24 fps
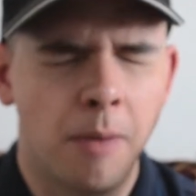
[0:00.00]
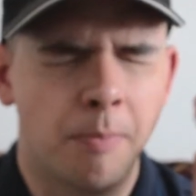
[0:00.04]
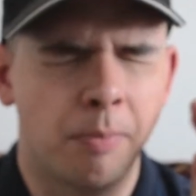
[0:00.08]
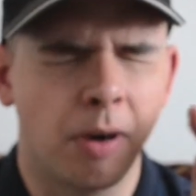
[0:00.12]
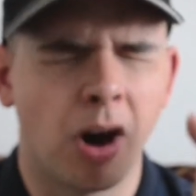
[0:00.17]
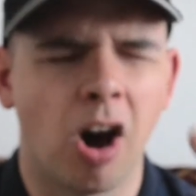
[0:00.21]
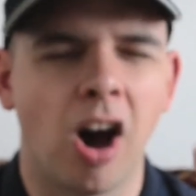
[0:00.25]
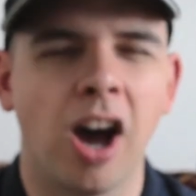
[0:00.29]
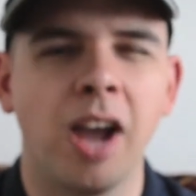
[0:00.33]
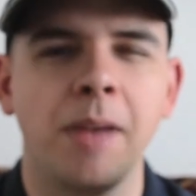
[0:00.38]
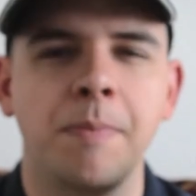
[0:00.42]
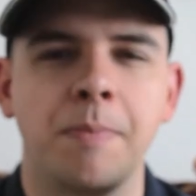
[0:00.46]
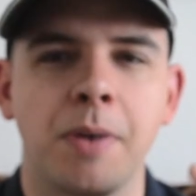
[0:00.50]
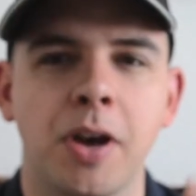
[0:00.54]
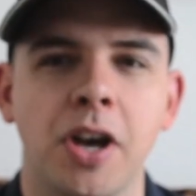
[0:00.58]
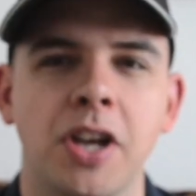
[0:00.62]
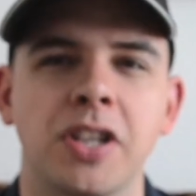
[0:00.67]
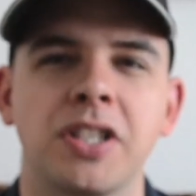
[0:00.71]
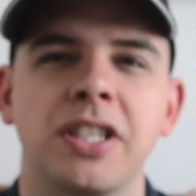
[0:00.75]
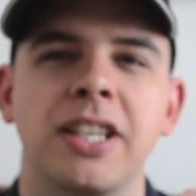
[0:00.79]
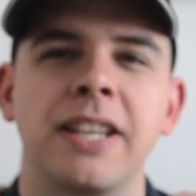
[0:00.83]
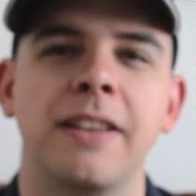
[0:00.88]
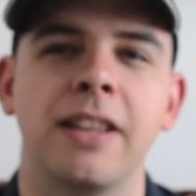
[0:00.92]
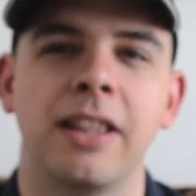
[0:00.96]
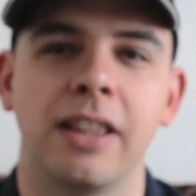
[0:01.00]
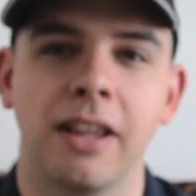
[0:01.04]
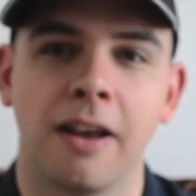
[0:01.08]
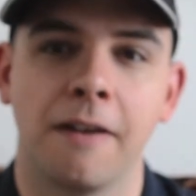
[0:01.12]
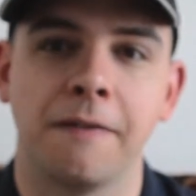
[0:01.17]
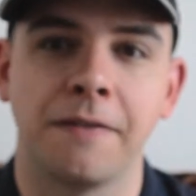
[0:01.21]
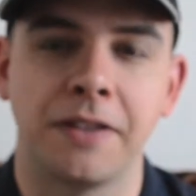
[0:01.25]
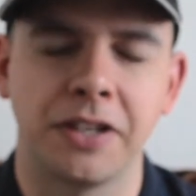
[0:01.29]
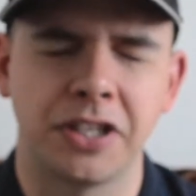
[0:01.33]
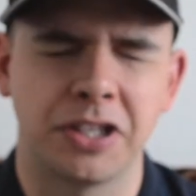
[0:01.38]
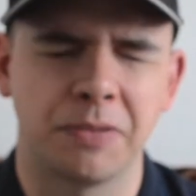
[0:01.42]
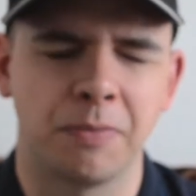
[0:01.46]
but I personally
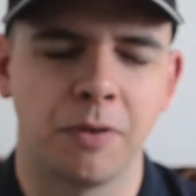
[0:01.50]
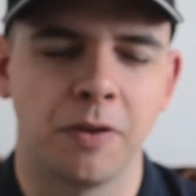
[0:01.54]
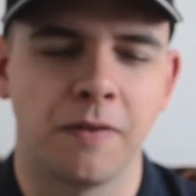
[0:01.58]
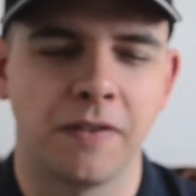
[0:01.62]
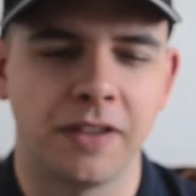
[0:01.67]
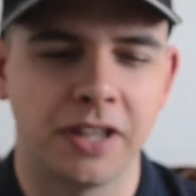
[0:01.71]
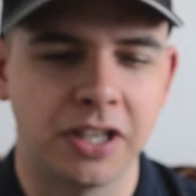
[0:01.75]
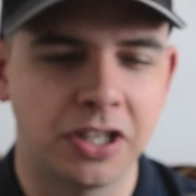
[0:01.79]
love this movie.